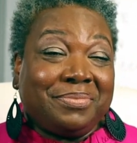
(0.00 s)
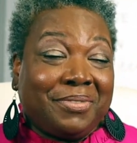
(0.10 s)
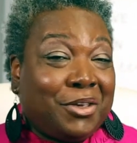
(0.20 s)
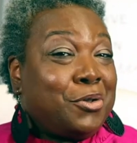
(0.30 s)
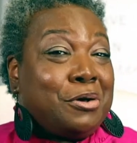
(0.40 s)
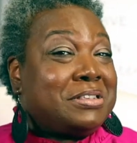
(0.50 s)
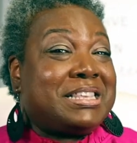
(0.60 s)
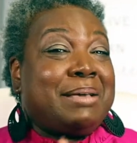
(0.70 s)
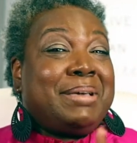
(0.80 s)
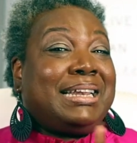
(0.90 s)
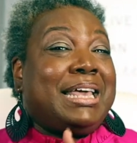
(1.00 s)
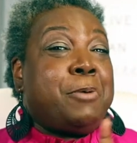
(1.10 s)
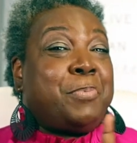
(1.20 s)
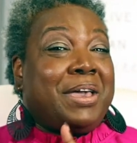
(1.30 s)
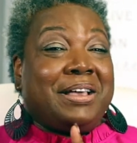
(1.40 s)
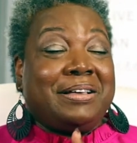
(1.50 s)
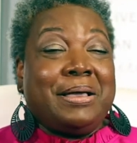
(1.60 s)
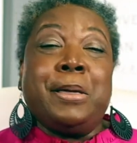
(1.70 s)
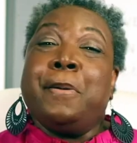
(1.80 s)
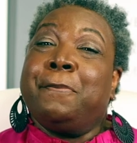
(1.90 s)
You don't see me leaping,
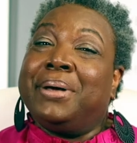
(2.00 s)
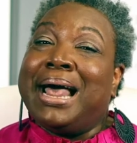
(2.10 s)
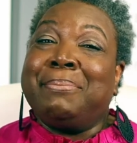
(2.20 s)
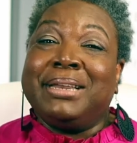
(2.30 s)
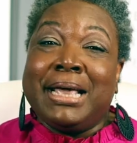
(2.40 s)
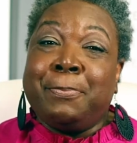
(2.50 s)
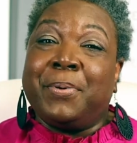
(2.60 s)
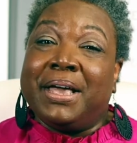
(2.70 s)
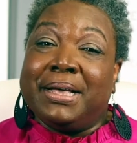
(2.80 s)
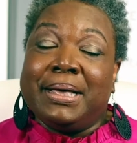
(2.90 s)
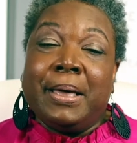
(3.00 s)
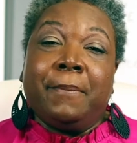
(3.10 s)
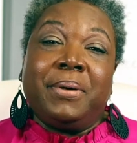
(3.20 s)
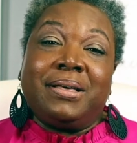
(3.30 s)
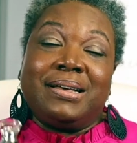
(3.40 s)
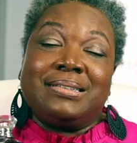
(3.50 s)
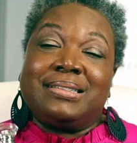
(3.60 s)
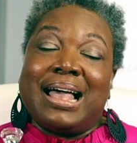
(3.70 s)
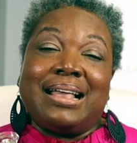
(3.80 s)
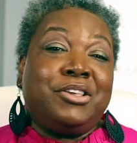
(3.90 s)
but I'm leaping because
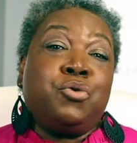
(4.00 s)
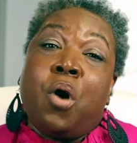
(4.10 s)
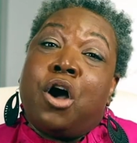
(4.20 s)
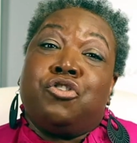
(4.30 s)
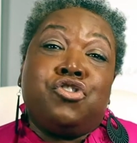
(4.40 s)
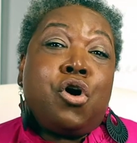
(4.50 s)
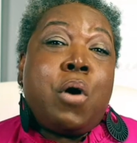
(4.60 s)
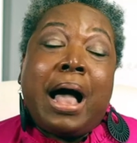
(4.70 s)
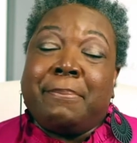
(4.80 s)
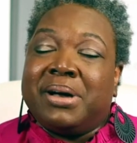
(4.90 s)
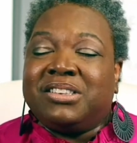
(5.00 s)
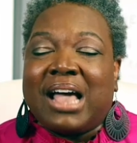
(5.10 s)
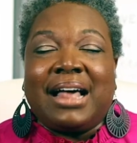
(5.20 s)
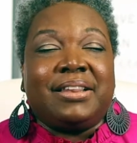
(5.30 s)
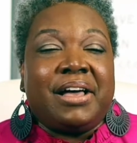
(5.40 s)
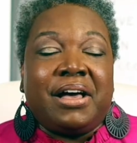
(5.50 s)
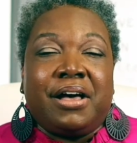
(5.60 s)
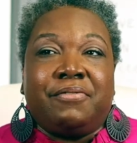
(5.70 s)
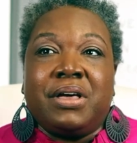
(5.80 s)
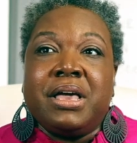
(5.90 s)
you all know how much I
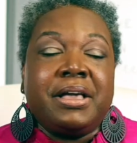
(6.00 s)
love